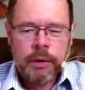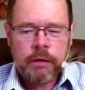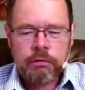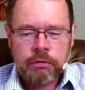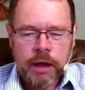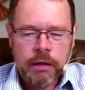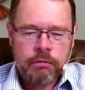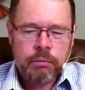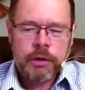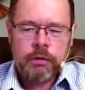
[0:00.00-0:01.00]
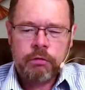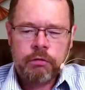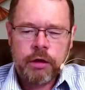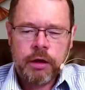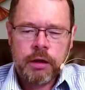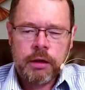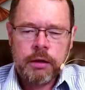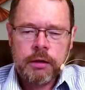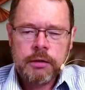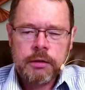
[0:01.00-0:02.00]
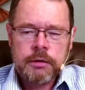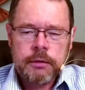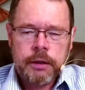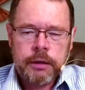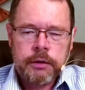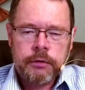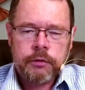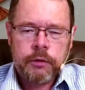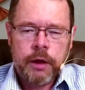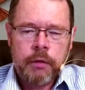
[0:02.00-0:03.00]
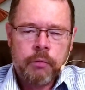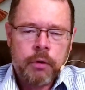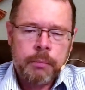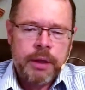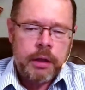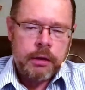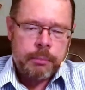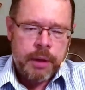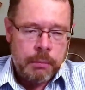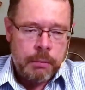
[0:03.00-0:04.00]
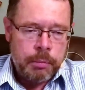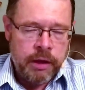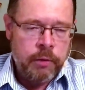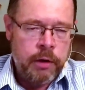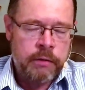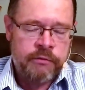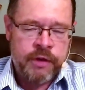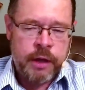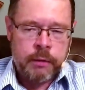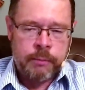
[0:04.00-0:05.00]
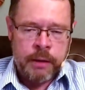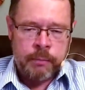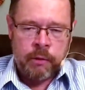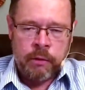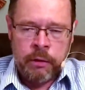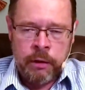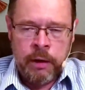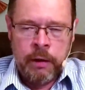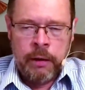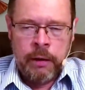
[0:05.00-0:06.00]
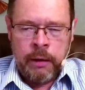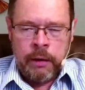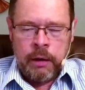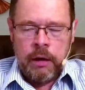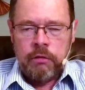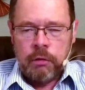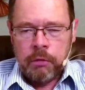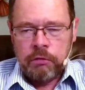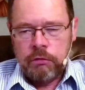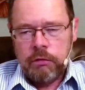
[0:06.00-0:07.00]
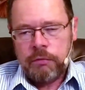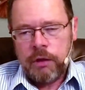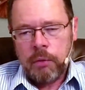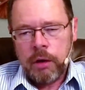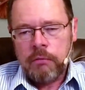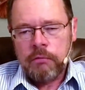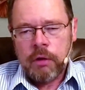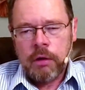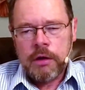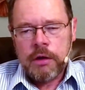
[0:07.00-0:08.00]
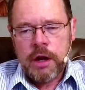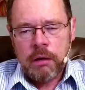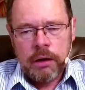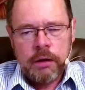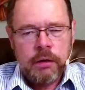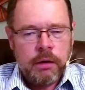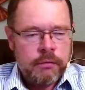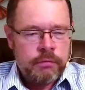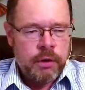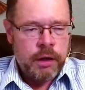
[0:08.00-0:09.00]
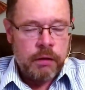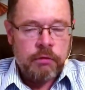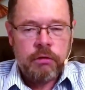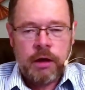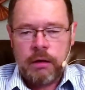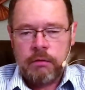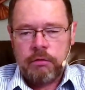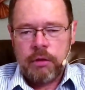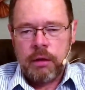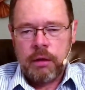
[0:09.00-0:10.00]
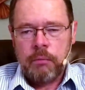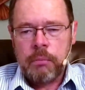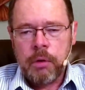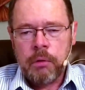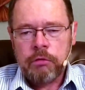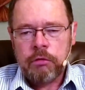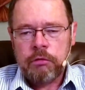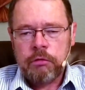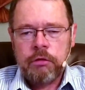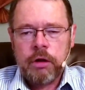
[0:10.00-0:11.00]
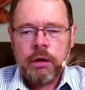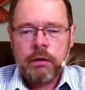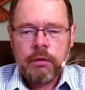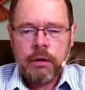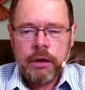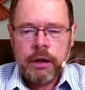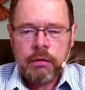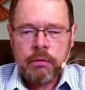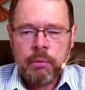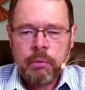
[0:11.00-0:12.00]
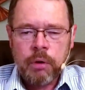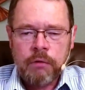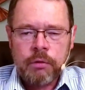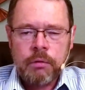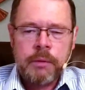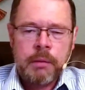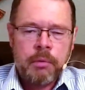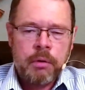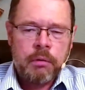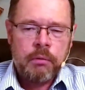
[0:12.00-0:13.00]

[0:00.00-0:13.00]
in a sense, what you see is they were a beaten people. They were a defeated people. It's almost as if they were involuntarily delivered, in a sense. That when Moses is declared the leader, the prophet, remember